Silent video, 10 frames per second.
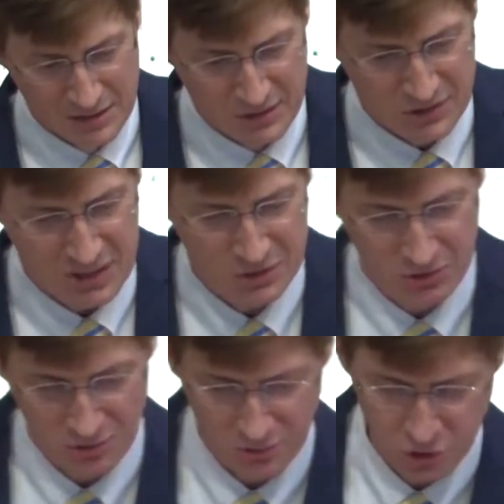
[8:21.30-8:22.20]

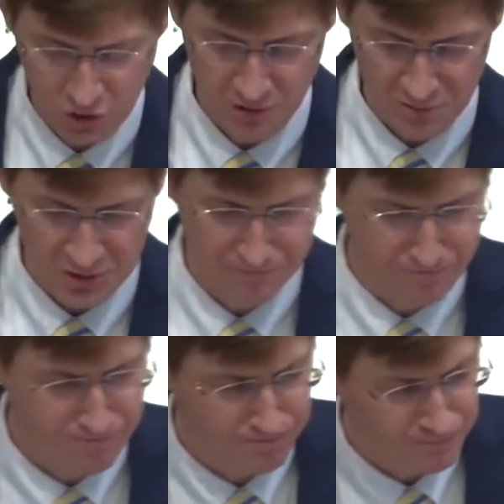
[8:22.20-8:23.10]
Cecil Sherman,
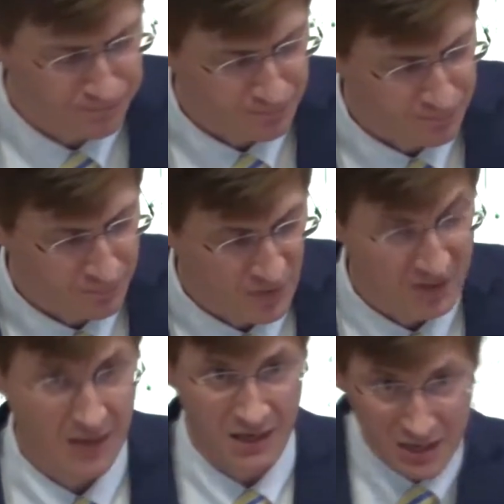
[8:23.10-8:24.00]

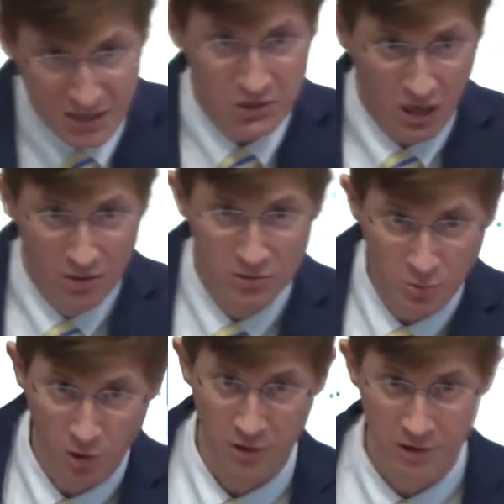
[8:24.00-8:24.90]
in his
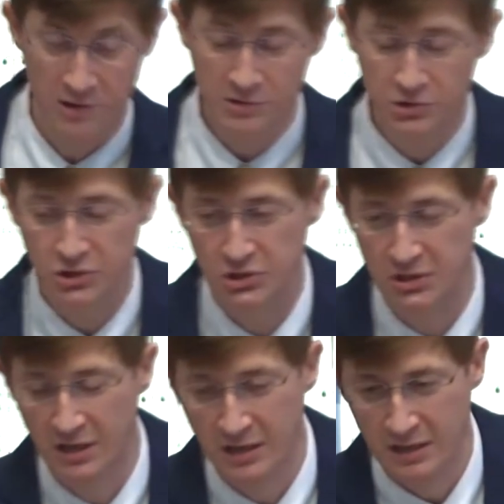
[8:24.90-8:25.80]
own words,
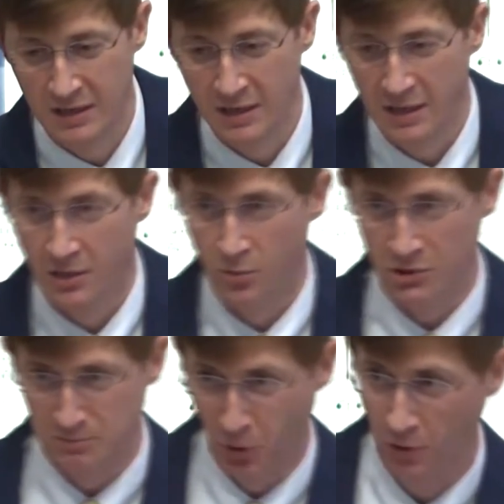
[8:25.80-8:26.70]

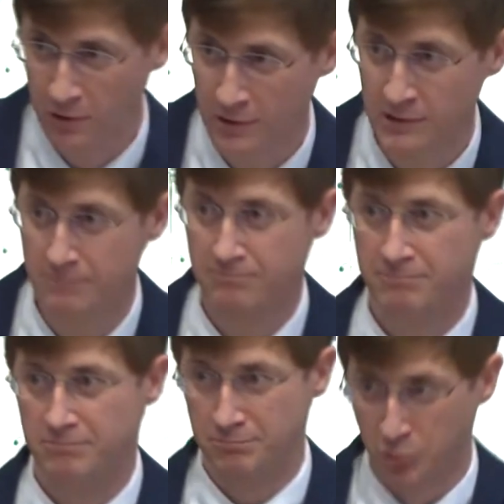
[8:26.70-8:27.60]
was born,
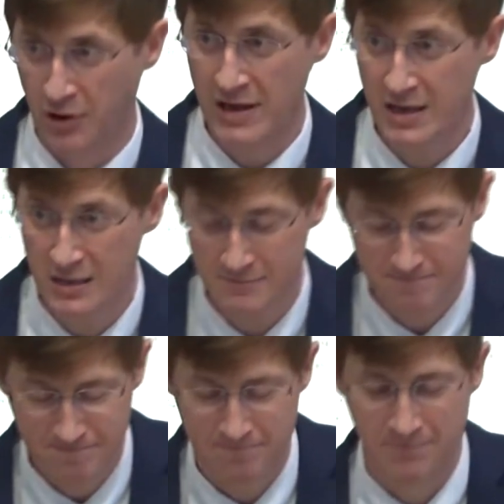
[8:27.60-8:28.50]
bred,
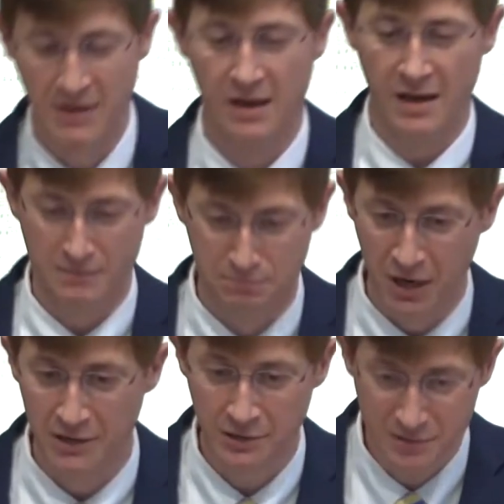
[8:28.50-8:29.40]
and
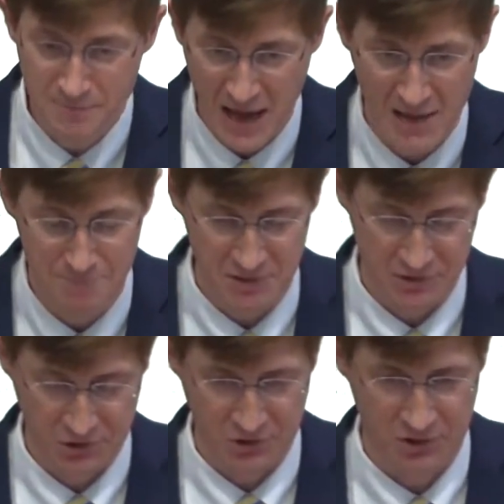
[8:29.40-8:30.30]
buttered a
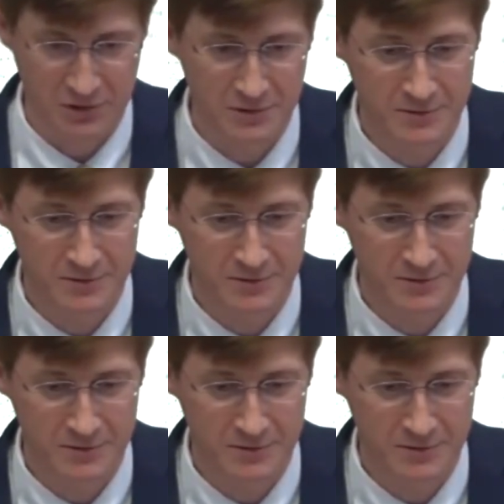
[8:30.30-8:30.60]
Baptist.